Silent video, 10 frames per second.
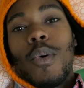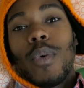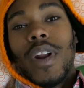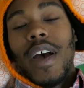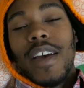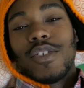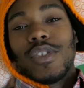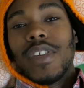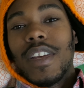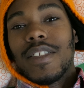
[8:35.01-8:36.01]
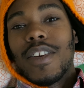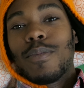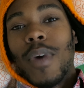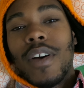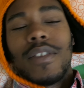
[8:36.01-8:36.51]
Would I actually get 10
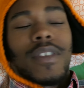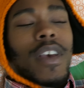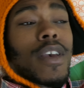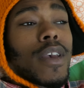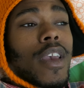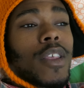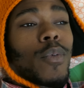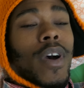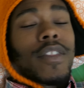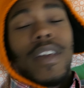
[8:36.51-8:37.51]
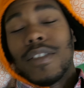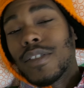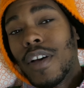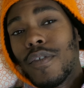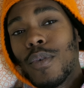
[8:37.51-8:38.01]
miles? Anyway, thanks
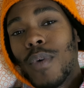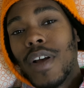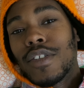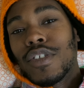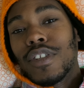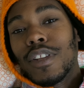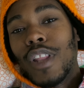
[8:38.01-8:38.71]
a lot for watching.